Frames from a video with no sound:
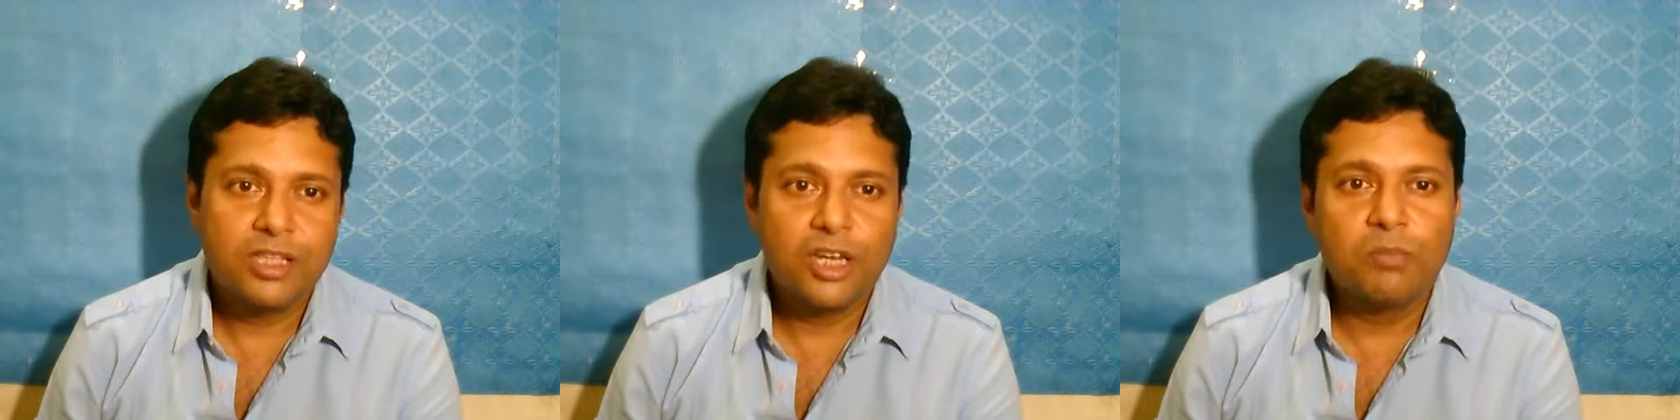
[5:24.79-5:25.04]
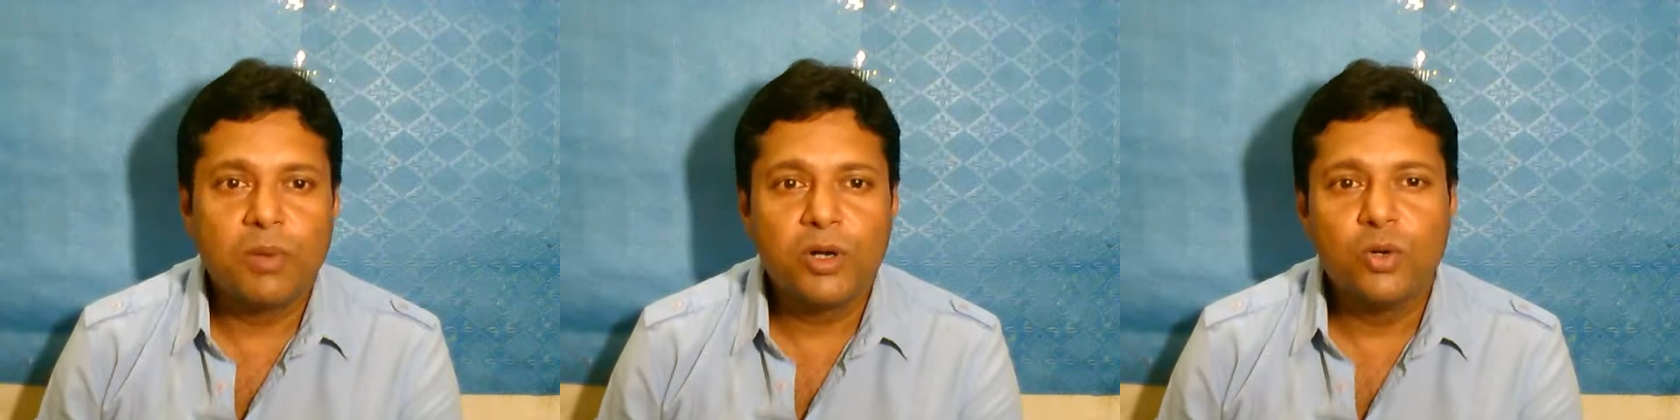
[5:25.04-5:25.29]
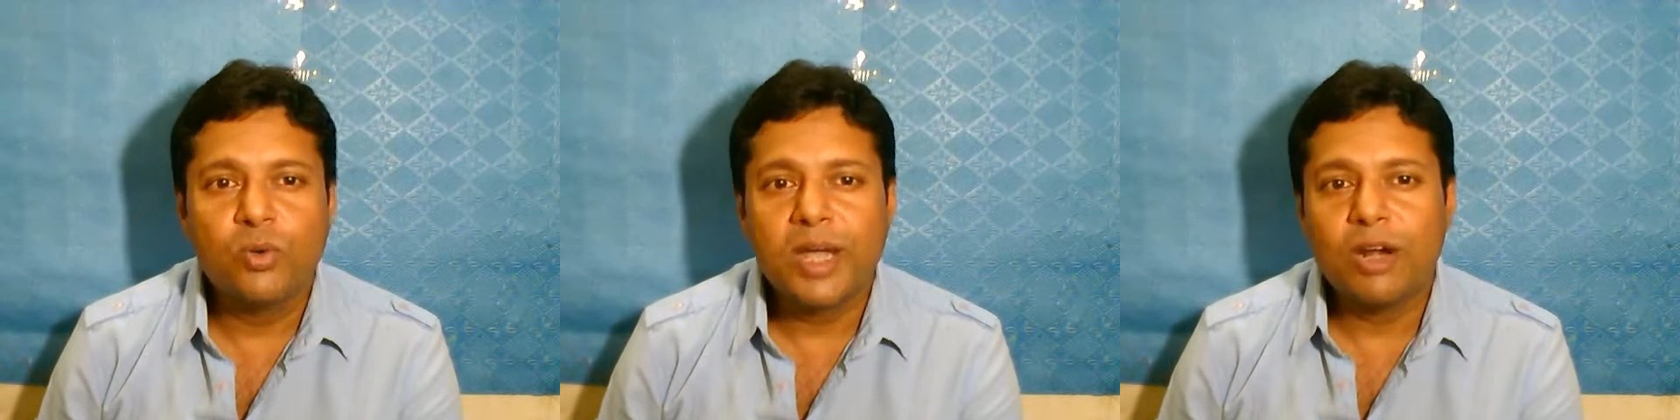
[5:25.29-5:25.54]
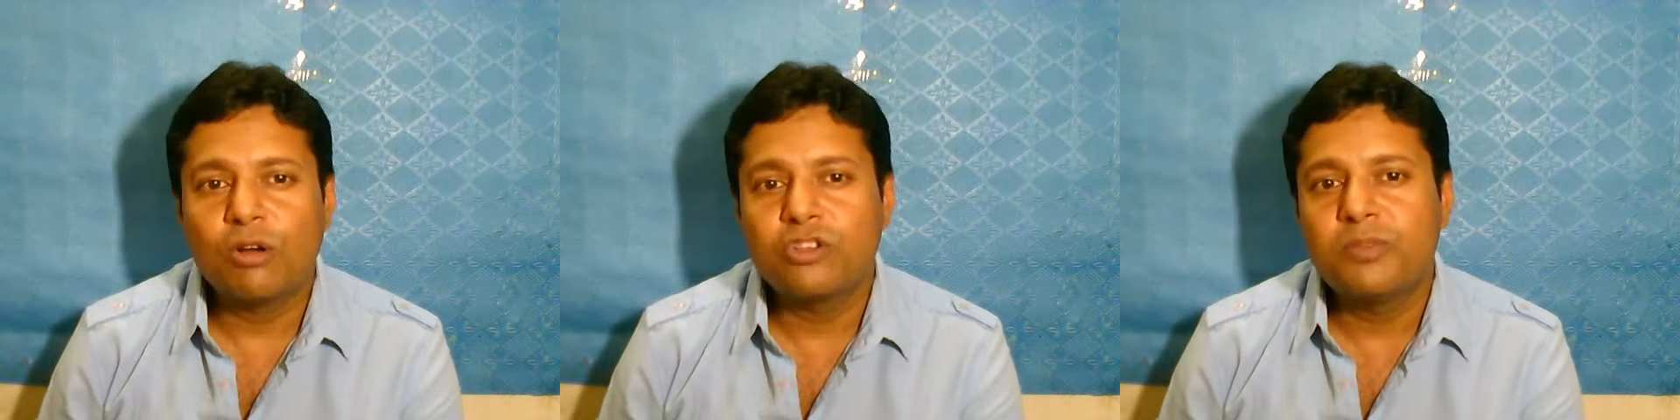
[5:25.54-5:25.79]
The number two
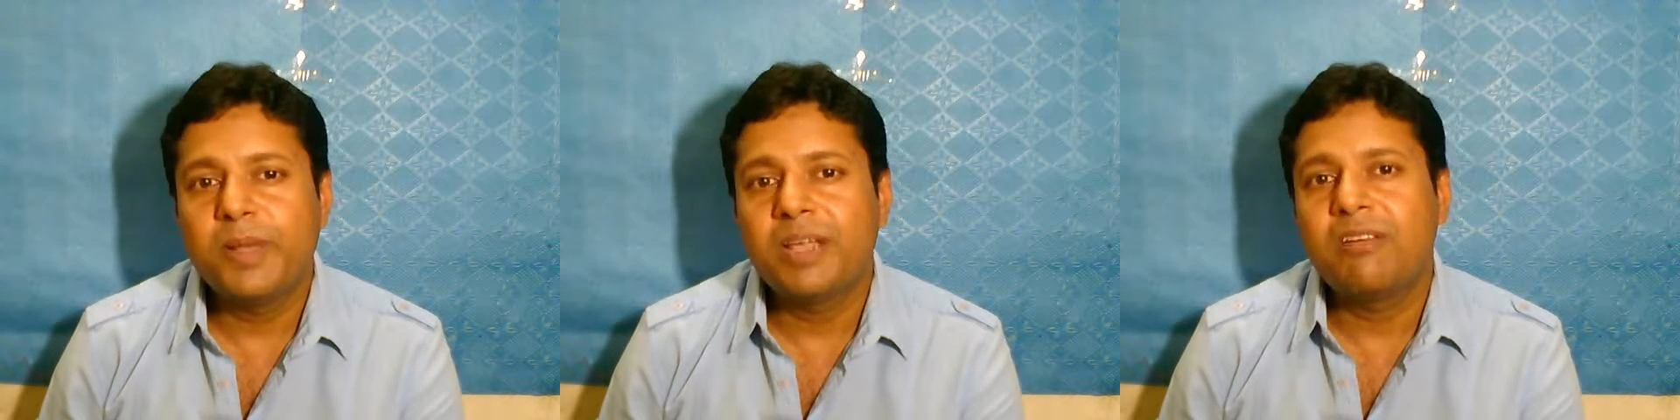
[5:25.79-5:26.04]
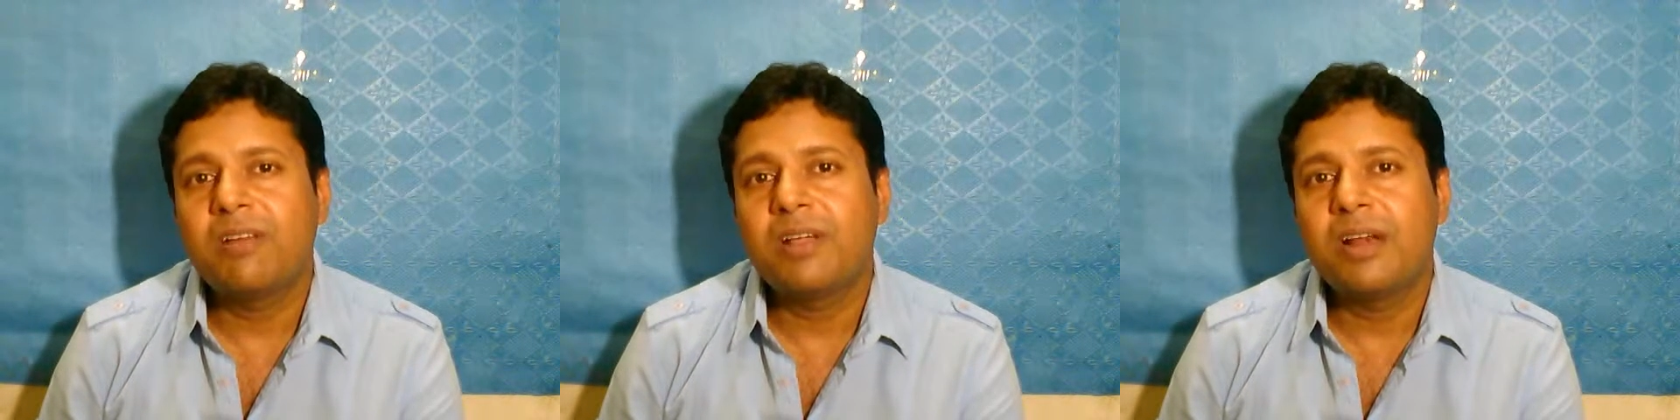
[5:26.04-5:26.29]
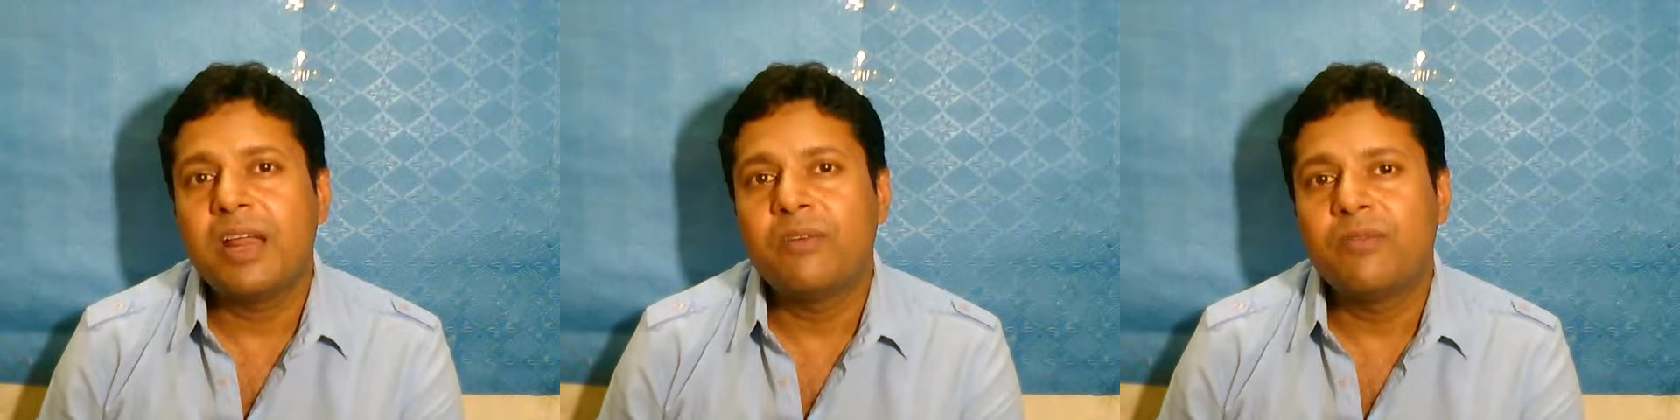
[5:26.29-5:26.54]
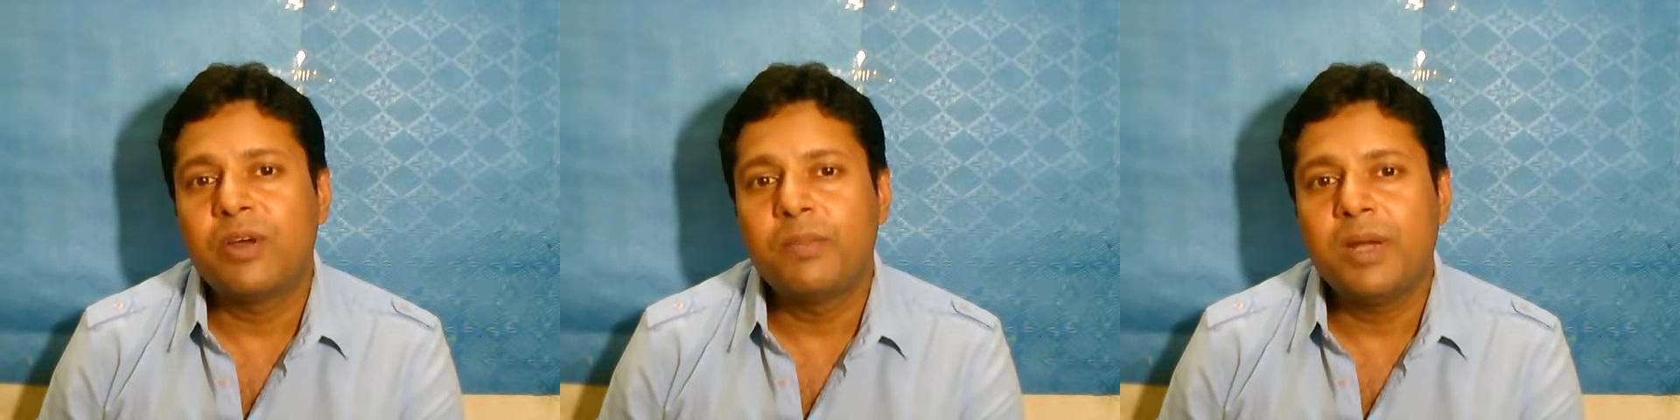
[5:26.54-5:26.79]
can also be critical
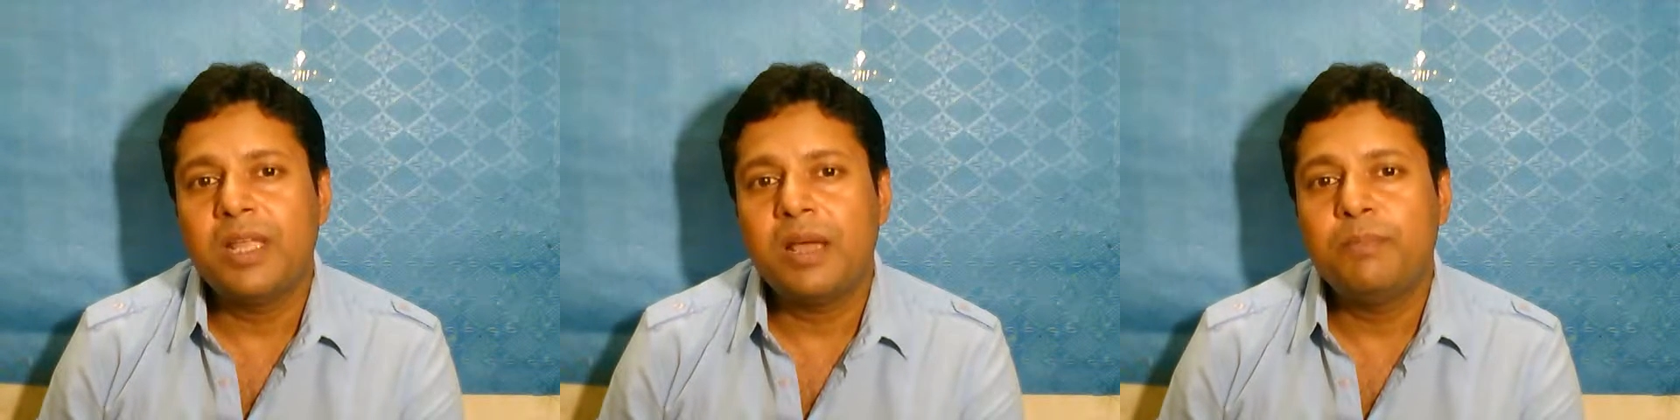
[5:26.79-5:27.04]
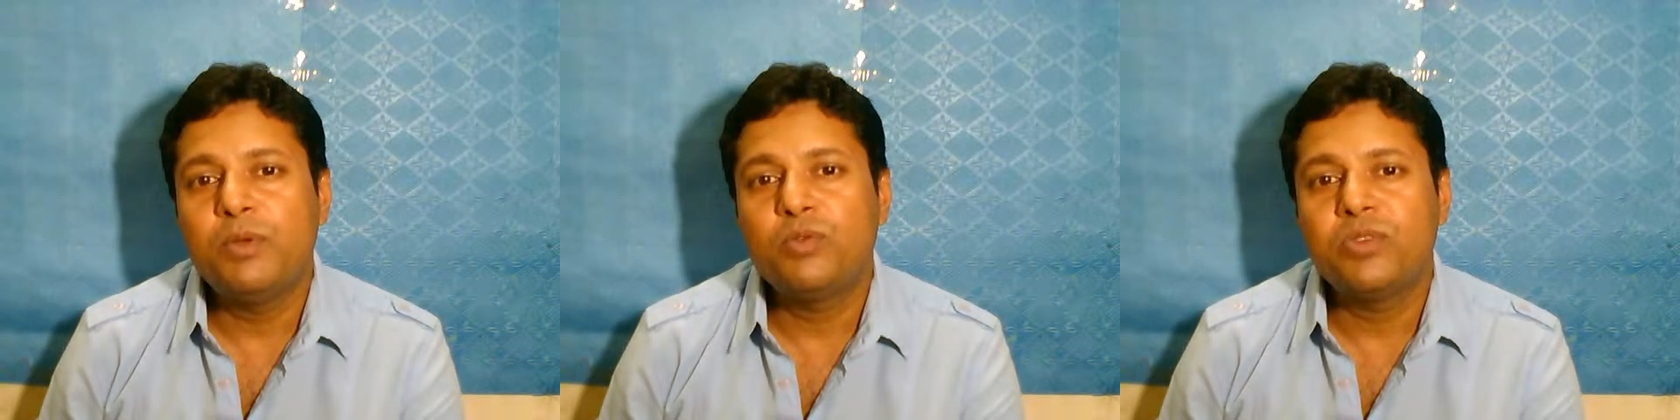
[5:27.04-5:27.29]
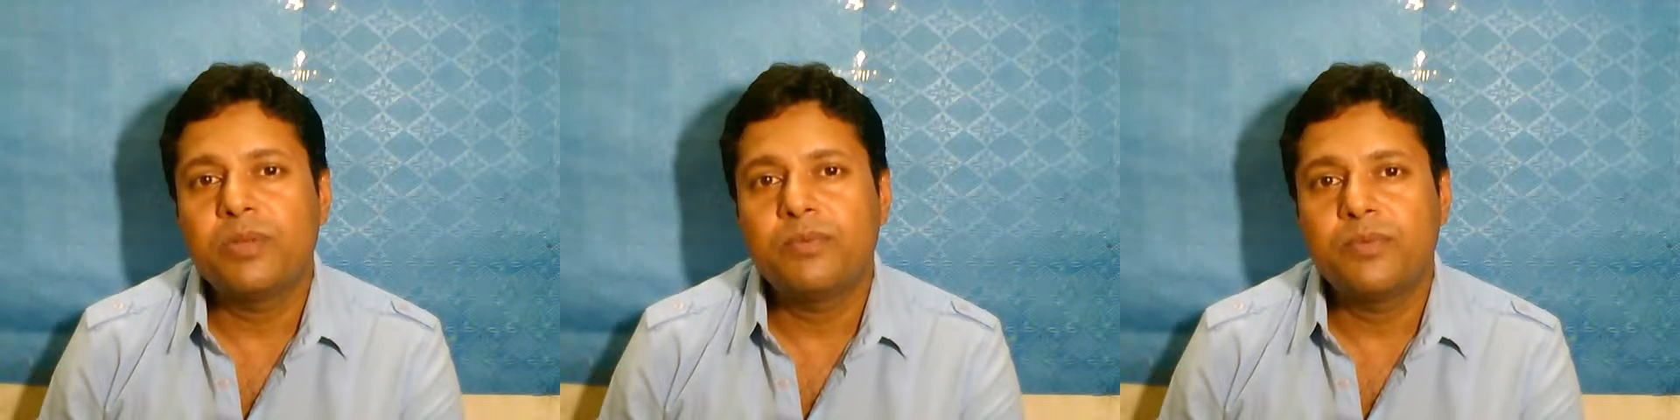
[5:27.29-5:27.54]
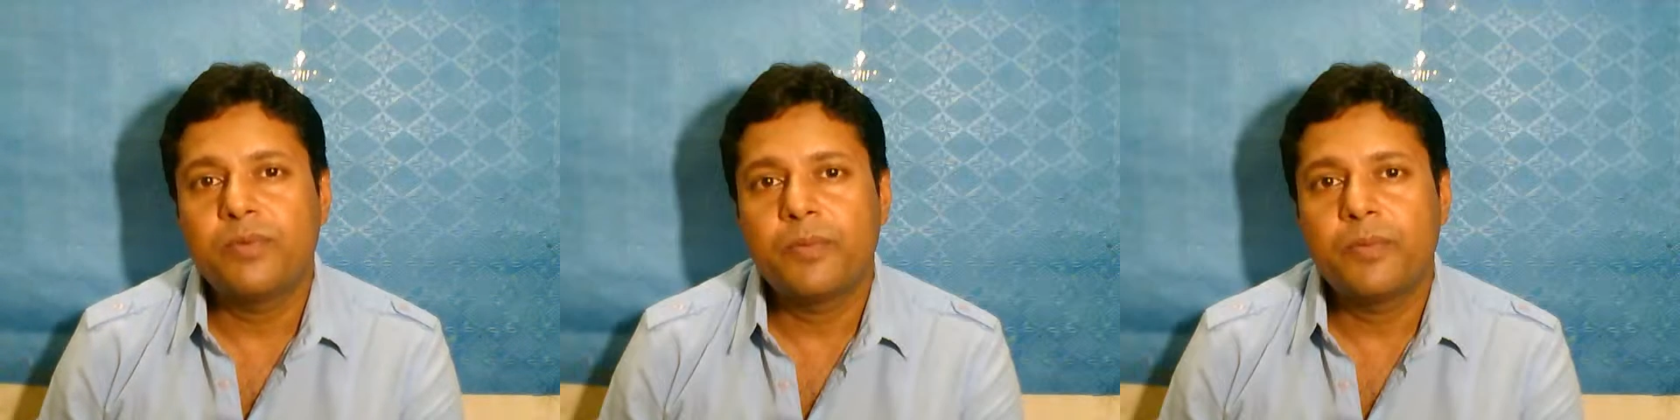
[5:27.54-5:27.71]
and verbally abusive.